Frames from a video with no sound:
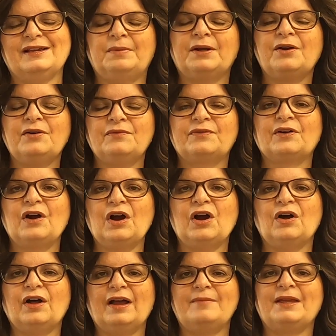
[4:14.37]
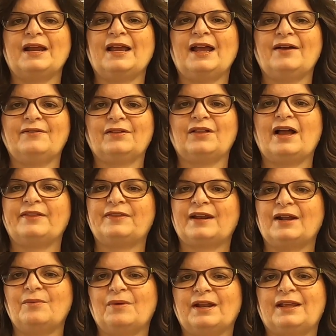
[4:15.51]
But overall, I have a lot that
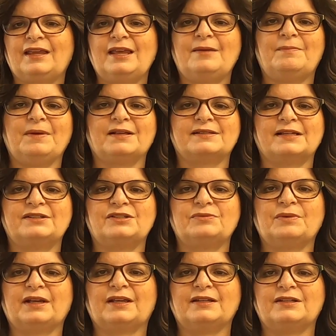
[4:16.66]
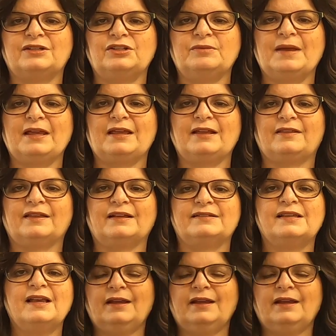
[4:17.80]
I want to keep because I do want to continue making things.